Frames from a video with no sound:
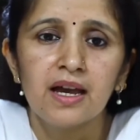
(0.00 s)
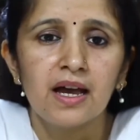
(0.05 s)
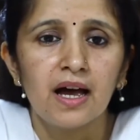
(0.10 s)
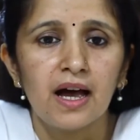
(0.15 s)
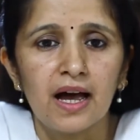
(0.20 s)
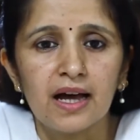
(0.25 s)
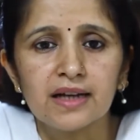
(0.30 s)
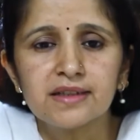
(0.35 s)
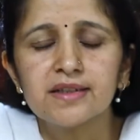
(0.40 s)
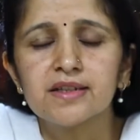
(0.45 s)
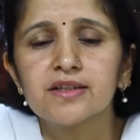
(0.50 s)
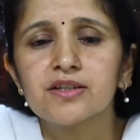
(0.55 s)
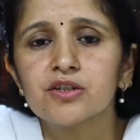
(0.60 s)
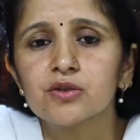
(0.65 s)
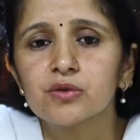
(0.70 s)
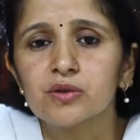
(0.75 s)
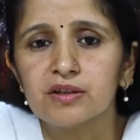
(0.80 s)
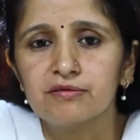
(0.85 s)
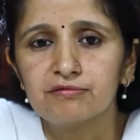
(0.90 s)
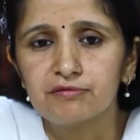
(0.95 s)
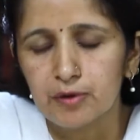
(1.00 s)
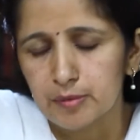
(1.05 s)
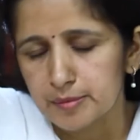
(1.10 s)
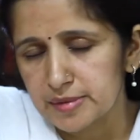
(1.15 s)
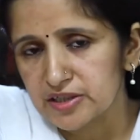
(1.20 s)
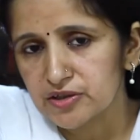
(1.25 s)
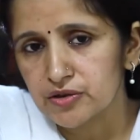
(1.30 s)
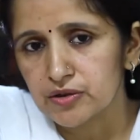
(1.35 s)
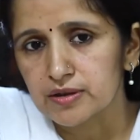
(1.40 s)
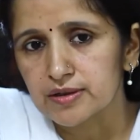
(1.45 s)
Access to the
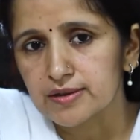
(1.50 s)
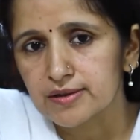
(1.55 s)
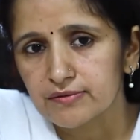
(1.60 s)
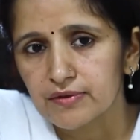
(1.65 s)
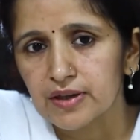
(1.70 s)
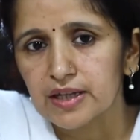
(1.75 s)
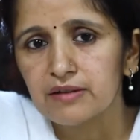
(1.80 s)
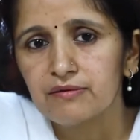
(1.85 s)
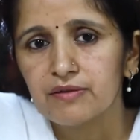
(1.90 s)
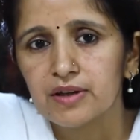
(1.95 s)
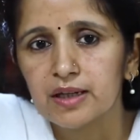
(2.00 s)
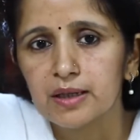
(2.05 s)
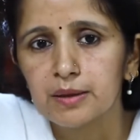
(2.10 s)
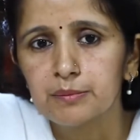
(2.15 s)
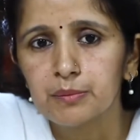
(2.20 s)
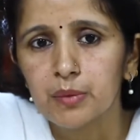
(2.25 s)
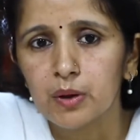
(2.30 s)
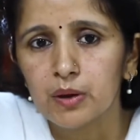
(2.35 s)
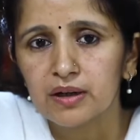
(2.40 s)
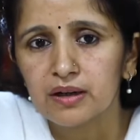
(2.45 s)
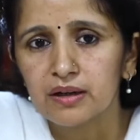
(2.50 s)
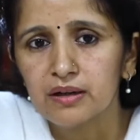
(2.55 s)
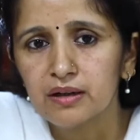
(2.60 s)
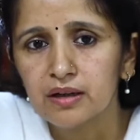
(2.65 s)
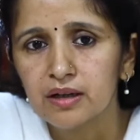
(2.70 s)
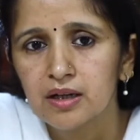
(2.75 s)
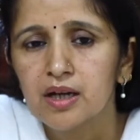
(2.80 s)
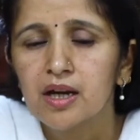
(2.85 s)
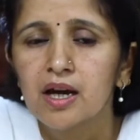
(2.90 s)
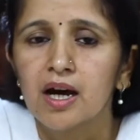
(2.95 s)
information is very, very important.
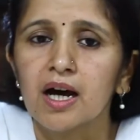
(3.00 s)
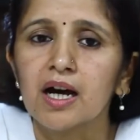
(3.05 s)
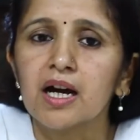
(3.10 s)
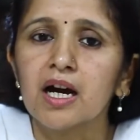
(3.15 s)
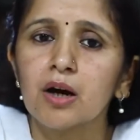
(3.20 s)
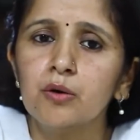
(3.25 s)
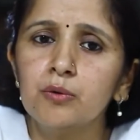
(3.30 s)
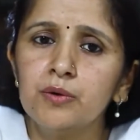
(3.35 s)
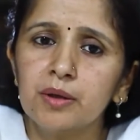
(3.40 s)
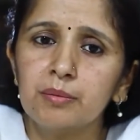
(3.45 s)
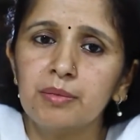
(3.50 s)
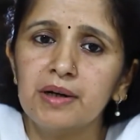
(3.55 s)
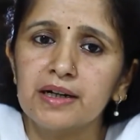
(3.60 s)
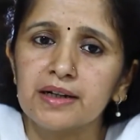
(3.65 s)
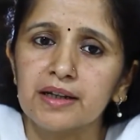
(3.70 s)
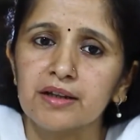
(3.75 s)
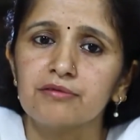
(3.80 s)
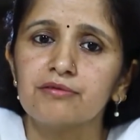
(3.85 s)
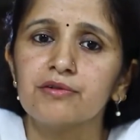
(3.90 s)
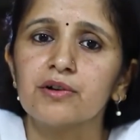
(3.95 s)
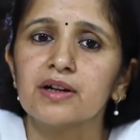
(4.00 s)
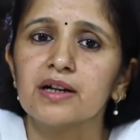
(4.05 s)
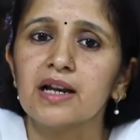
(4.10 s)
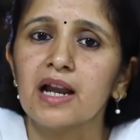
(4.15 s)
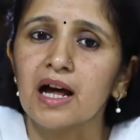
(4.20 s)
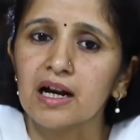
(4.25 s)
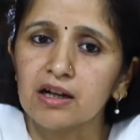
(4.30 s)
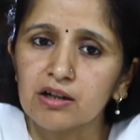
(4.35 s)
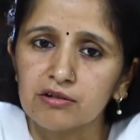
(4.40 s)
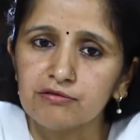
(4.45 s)
Accountability for
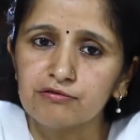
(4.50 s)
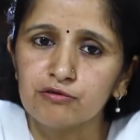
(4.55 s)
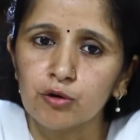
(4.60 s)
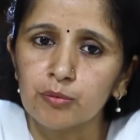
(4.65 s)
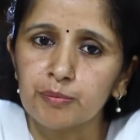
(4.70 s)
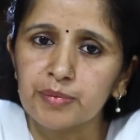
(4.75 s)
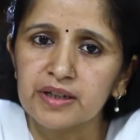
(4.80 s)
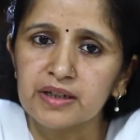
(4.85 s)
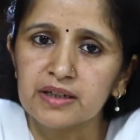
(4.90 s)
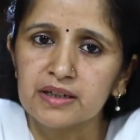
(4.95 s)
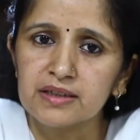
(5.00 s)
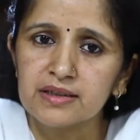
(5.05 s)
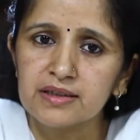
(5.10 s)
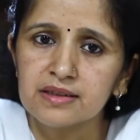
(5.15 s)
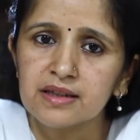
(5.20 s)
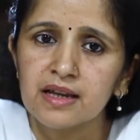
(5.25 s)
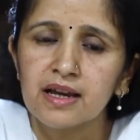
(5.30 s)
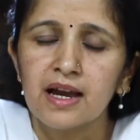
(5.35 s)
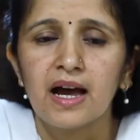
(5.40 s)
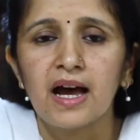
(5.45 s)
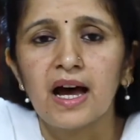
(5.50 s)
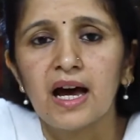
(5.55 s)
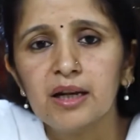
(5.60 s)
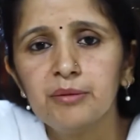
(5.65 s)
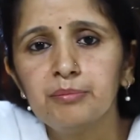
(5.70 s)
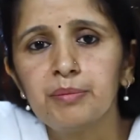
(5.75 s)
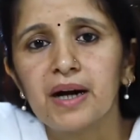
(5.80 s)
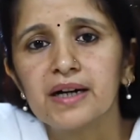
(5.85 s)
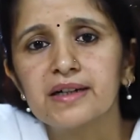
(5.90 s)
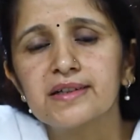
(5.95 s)
lack of openness
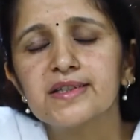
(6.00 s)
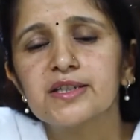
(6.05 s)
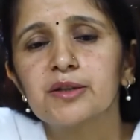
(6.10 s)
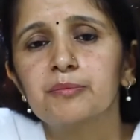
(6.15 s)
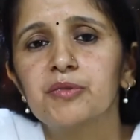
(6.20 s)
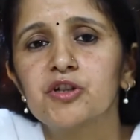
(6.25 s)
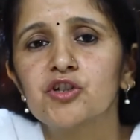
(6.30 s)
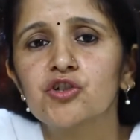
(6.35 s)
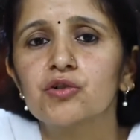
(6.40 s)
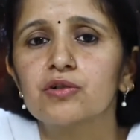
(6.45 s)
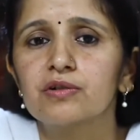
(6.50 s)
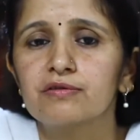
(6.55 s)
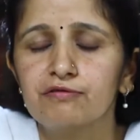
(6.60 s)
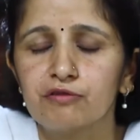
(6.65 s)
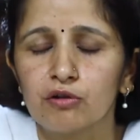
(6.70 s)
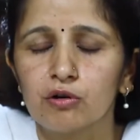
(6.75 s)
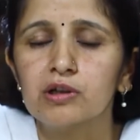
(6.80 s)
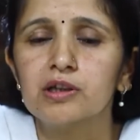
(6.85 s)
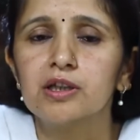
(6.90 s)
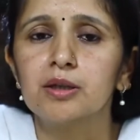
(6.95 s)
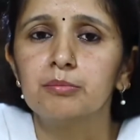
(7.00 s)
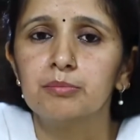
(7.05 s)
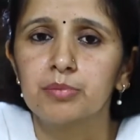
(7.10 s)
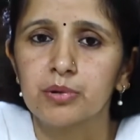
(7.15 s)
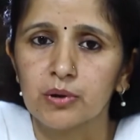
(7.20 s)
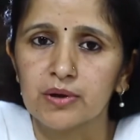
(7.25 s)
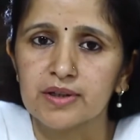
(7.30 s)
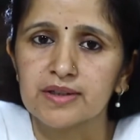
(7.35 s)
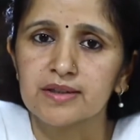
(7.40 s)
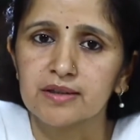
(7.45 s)
and participation of all the
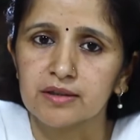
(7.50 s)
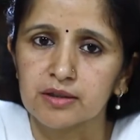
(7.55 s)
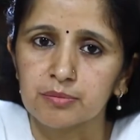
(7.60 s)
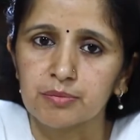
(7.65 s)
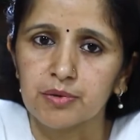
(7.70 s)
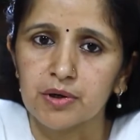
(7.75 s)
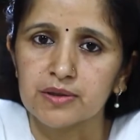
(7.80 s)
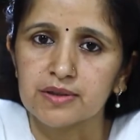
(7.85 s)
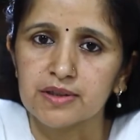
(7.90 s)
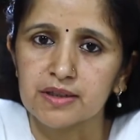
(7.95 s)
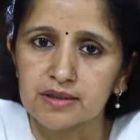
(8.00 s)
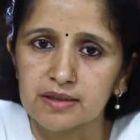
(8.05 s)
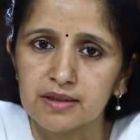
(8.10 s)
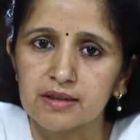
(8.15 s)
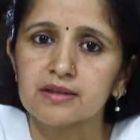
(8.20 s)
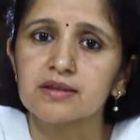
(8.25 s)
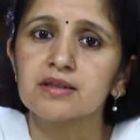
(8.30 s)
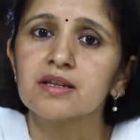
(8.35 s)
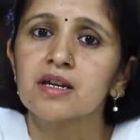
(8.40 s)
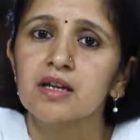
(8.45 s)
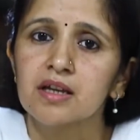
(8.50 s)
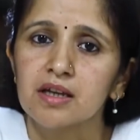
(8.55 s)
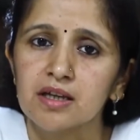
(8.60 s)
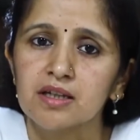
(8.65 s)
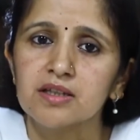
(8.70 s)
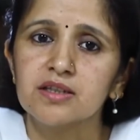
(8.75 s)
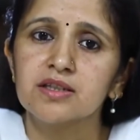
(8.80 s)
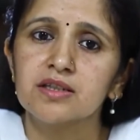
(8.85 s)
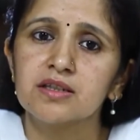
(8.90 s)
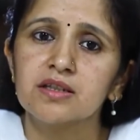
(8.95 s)
employees in the processes
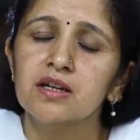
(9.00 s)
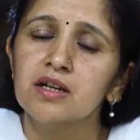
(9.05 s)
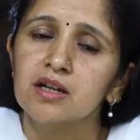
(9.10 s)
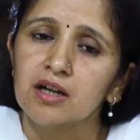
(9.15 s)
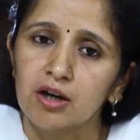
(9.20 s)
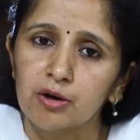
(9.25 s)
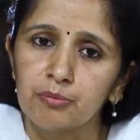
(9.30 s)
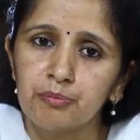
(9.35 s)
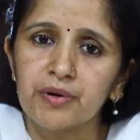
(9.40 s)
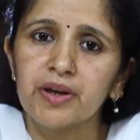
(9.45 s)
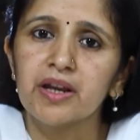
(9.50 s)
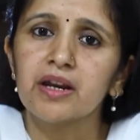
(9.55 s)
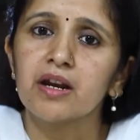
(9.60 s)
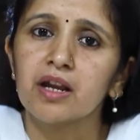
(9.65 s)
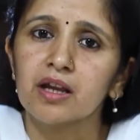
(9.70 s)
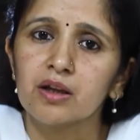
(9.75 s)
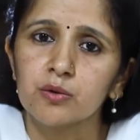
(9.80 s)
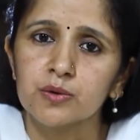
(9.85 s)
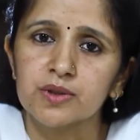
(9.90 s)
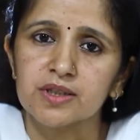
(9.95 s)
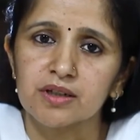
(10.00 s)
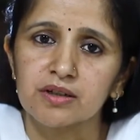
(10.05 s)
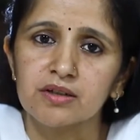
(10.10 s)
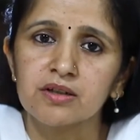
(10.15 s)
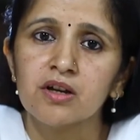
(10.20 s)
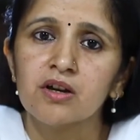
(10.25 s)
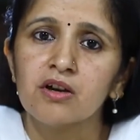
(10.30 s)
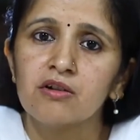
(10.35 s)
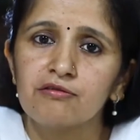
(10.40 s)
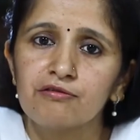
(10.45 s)
is a prerequisite
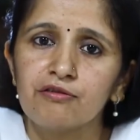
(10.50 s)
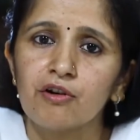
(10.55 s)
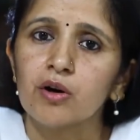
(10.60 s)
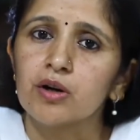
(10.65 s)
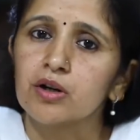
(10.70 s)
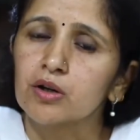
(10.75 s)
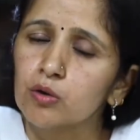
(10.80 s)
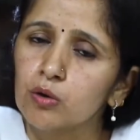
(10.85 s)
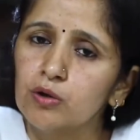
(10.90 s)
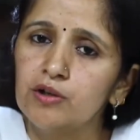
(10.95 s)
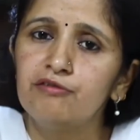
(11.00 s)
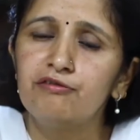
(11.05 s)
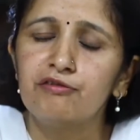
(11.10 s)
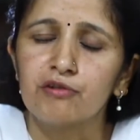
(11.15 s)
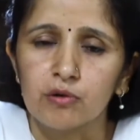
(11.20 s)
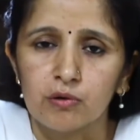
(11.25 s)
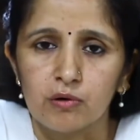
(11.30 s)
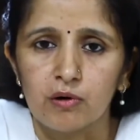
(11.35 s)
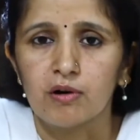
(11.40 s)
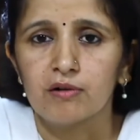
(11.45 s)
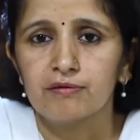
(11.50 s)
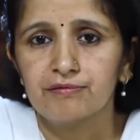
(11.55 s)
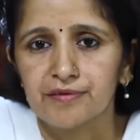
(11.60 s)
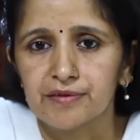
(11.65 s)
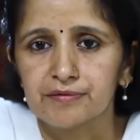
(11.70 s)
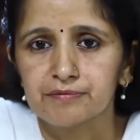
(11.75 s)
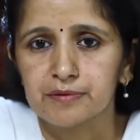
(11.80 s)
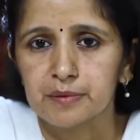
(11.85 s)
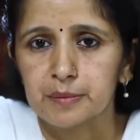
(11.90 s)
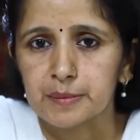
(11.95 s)
for a good flow of
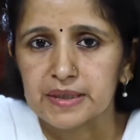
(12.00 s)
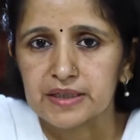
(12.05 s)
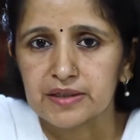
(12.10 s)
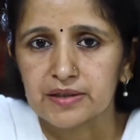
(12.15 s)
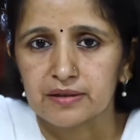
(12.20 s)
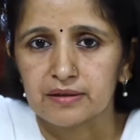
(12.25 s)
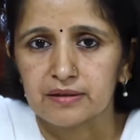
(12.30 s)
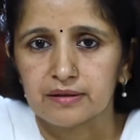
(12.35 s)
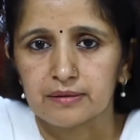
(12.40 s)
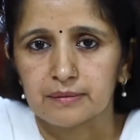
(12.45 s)
information.